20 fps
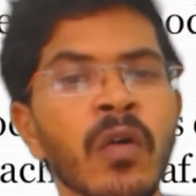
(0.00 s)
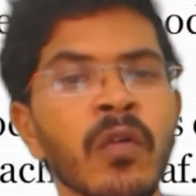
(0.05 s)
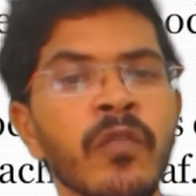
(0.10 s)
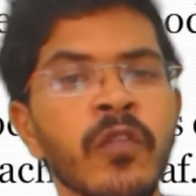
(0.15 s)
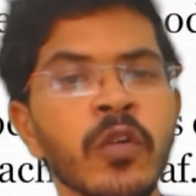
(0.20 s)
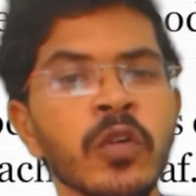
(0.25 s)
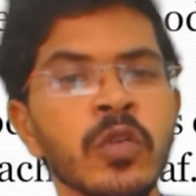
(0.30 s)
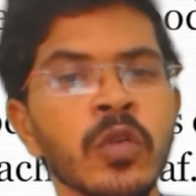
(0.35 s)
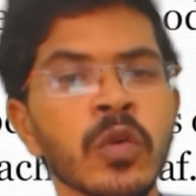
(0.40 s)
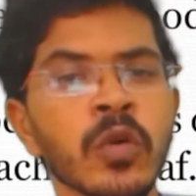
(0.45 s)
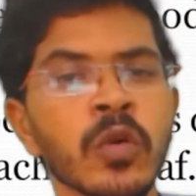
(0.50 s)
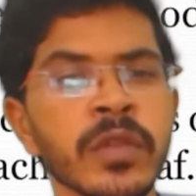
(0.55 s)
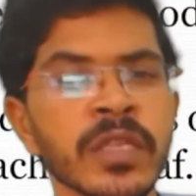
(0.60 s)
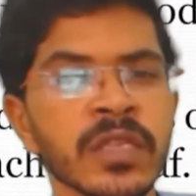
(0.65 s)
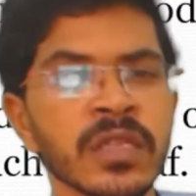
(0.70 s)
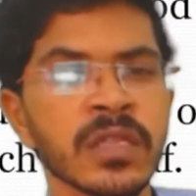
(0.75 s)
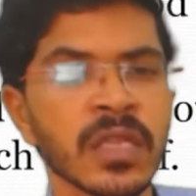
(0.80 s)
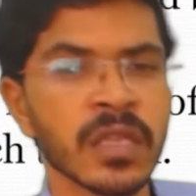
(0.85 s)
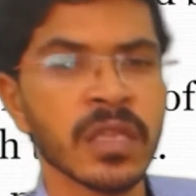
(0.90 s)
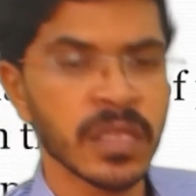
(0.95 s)

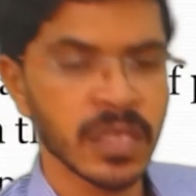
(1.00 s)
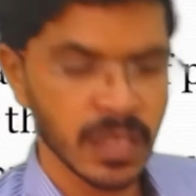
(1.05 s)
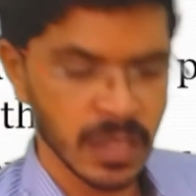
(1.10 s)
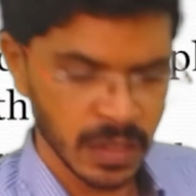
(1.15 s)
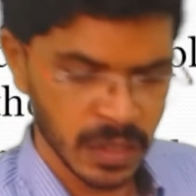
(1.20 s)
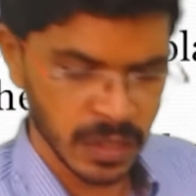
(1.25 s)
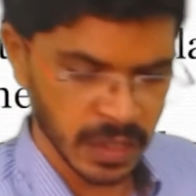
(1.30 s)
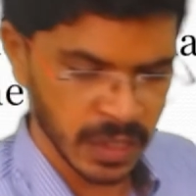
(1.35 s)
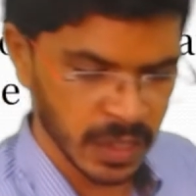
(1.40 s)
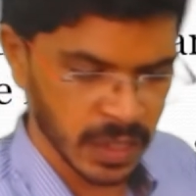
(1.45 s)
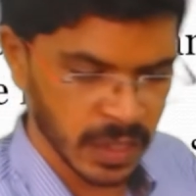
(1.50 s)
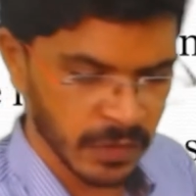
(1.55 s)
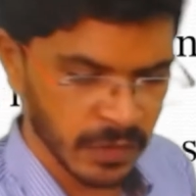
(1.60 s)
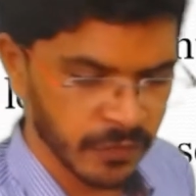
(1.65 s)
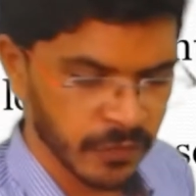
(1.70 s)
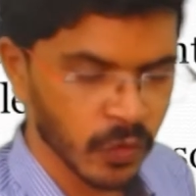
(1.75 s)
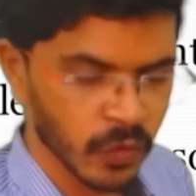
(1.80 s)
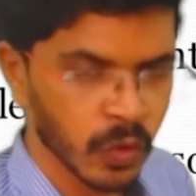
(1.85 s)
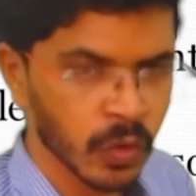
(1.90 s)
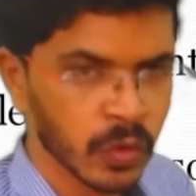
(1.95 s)
Photosynthesis is a
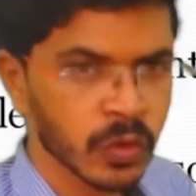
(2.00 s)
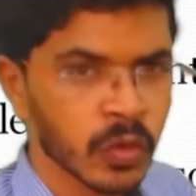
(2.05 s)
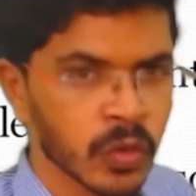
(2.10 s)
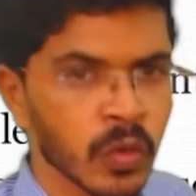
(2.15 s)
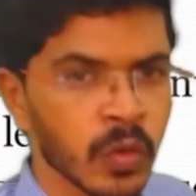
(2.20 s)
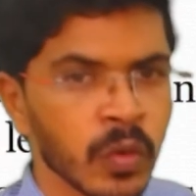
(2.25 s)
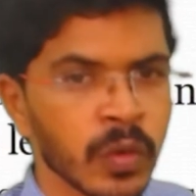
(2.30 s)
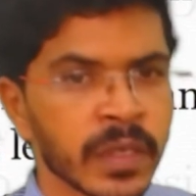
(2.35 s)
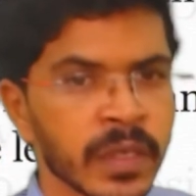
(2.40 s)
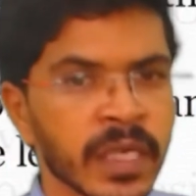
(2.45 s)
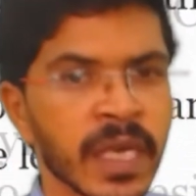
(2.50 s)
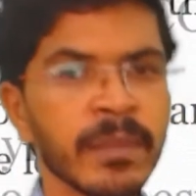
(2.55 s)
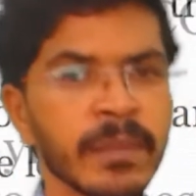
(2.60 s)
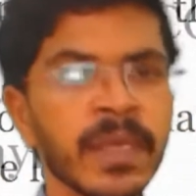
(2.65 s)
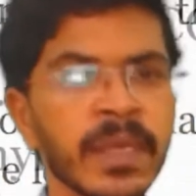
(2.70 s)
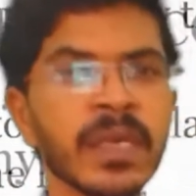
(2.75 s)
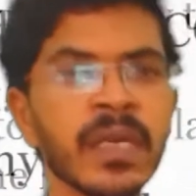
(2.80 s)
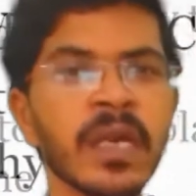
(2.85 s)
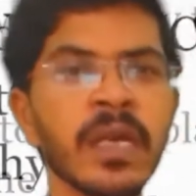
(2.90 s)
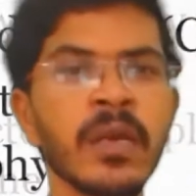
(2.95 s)

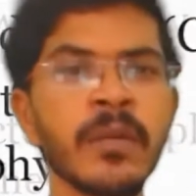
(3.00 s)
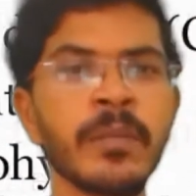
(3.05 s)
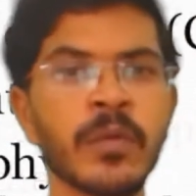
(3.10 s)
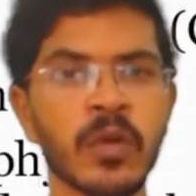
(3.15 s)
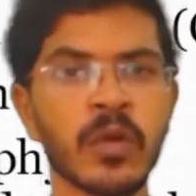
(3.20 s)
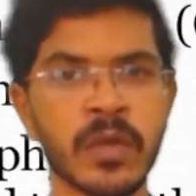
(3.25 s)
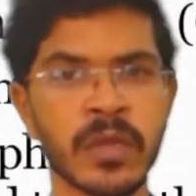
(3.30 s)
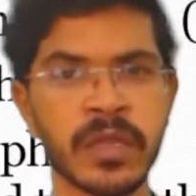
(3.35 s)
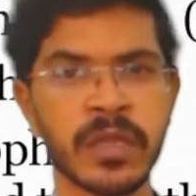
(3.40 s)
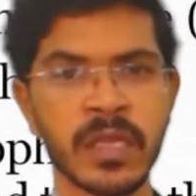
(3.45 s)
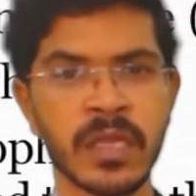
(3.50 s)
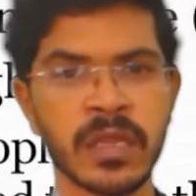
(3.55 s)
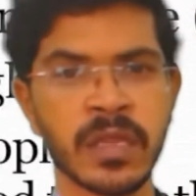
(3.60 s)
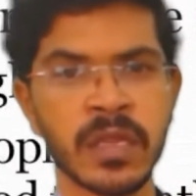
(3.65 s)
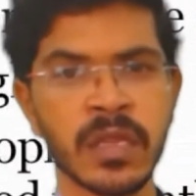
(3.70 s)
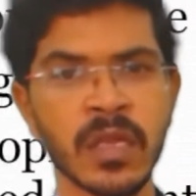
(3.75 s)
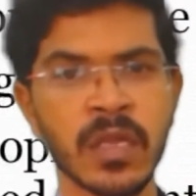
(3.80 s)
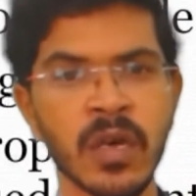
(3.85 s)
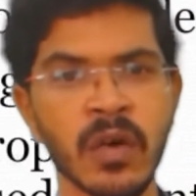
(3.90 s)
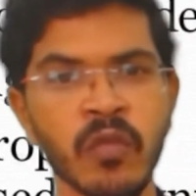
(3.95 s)
photochemical process.
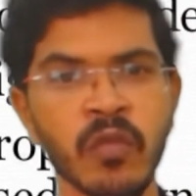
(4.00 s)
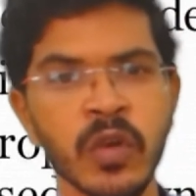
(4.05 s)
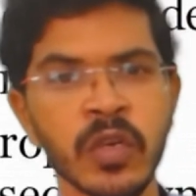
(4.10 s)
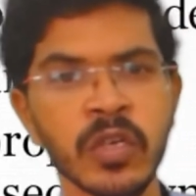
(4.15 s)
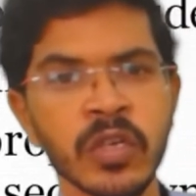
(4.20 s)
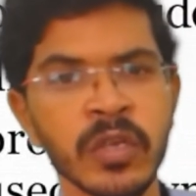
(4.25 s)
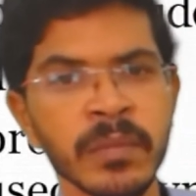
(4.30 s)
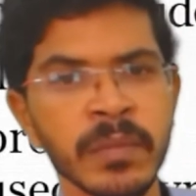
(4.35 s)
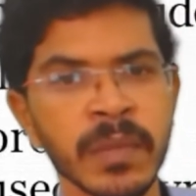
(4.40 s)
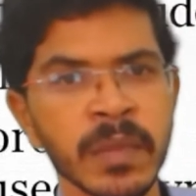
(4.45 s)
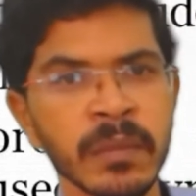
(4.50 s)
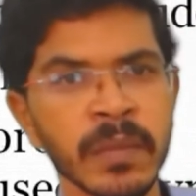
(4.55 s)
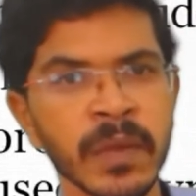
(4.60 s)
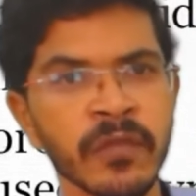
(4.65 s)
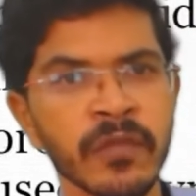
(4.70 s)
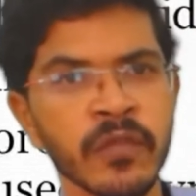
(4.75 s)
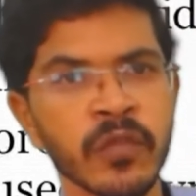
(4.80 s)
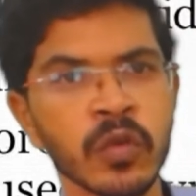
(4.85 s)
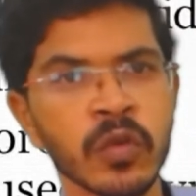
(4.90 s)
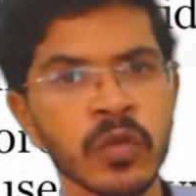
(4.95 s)
What do you mean by
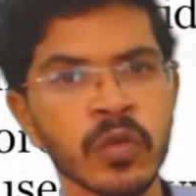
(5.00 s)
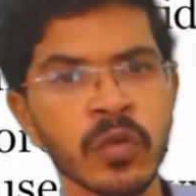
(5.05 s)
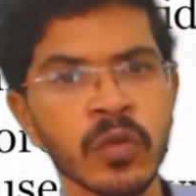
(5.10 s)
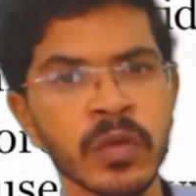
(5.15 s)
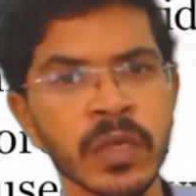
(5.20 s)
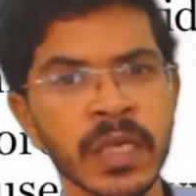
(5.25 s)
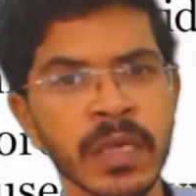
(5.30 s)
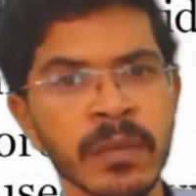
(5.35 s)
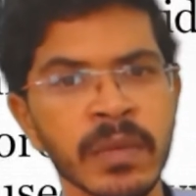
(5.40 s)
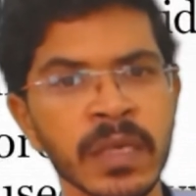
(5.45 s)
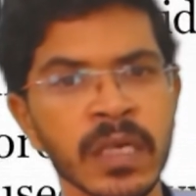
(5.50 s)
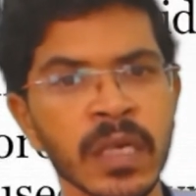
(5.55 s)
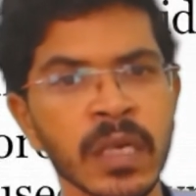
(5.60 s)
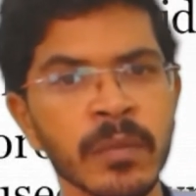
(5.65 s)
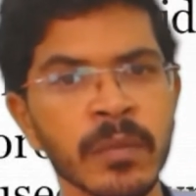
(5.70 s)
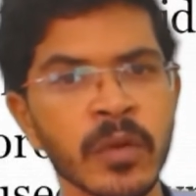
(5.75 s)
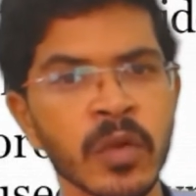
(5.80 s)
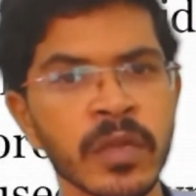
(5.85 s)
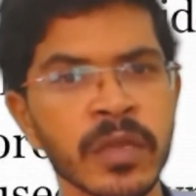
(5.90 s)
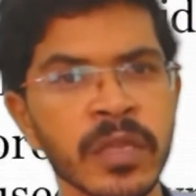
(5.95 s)
photochemical
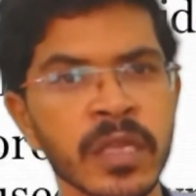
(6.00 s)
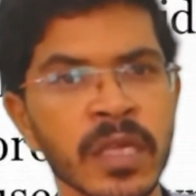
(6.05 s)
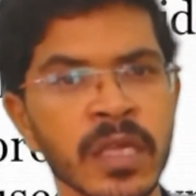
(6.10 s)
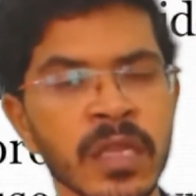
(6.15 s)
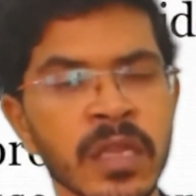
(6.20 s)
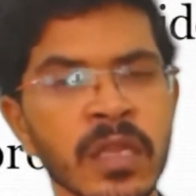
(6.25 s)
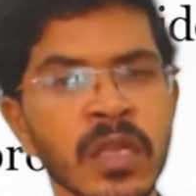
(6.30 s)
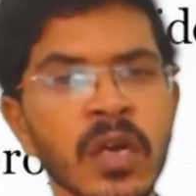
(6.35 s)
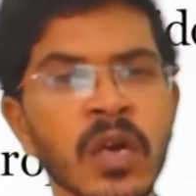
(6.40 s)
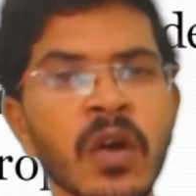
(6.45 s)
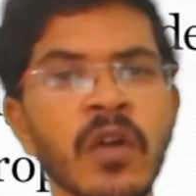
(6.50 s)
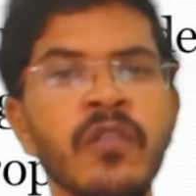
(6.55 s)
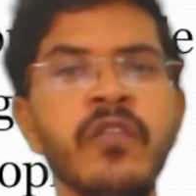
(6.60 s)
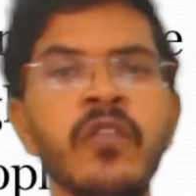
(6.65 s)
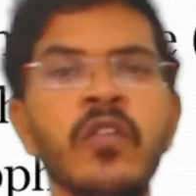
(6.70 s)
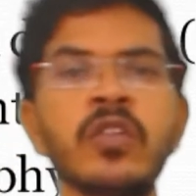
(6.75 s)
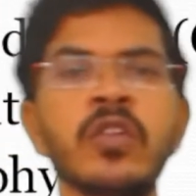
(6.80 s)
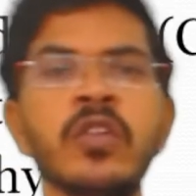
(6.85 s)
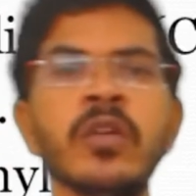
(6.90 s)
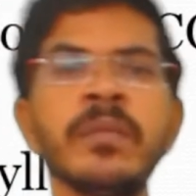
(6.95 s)
process?
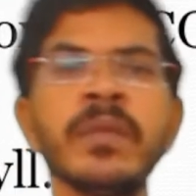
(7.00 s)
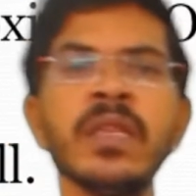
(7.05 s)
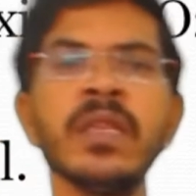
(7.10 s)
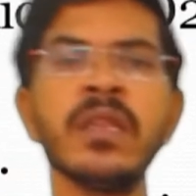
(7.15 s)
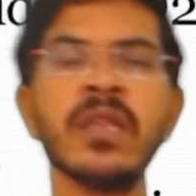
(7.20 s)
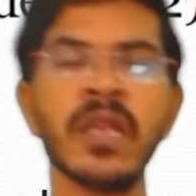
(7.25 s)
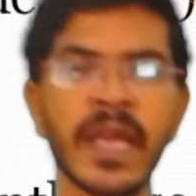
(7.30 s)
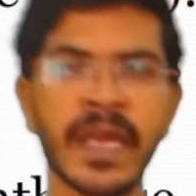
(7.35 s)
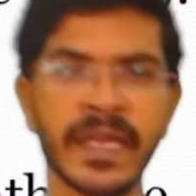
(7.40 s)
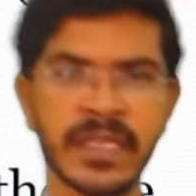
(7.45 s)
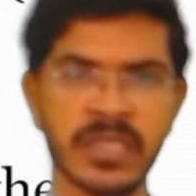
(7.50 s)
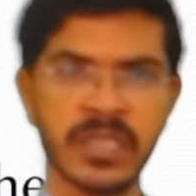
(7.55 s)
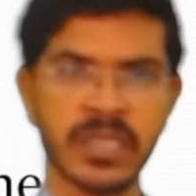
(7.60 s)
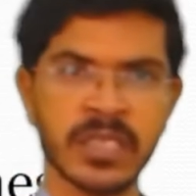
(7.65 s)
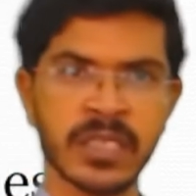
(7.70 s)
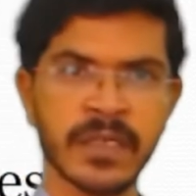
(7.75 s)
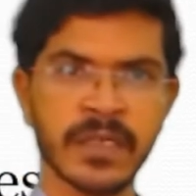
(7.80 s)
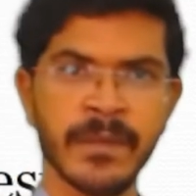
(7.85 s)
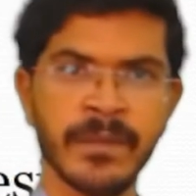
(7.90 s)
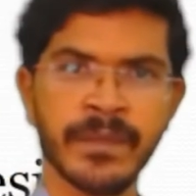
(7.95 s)
Photo means light.
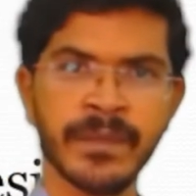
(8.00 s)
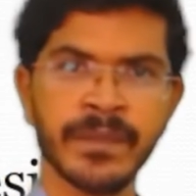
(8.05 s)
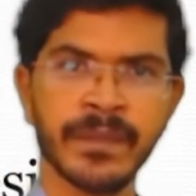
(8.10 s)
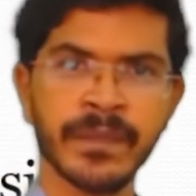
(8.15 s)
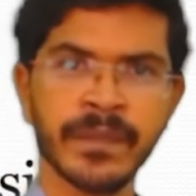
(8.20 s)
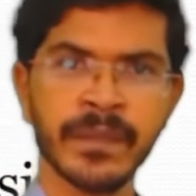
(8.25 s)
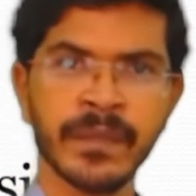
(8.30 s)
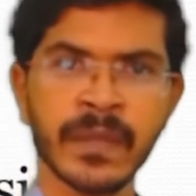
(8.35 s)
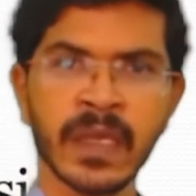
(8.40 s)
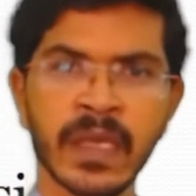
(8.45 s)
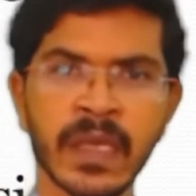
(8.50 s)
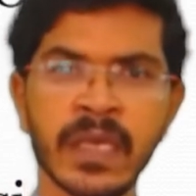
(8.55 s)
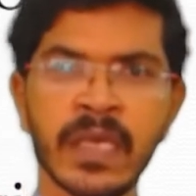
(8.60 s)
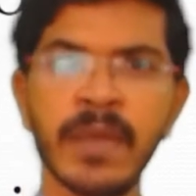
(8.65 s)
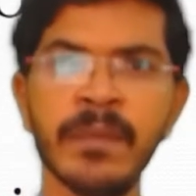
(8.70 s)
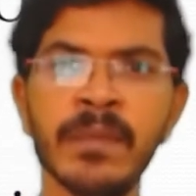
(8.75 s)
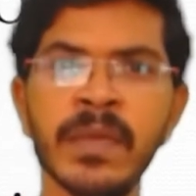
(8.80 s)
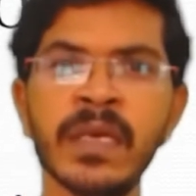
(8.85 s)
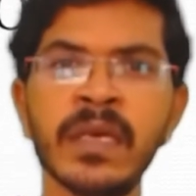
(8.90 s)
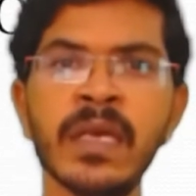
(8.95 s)

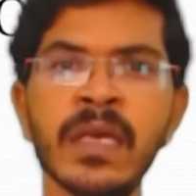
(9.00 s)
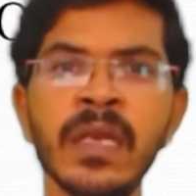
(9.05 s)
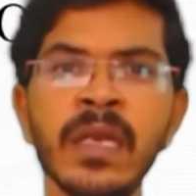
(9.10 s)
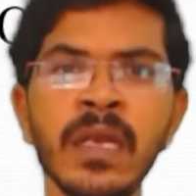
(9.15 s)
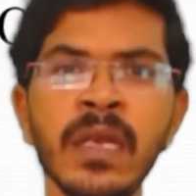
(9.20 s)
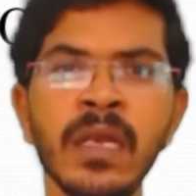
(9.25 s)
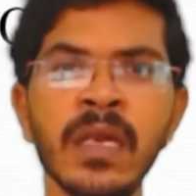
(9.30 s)
Chemical,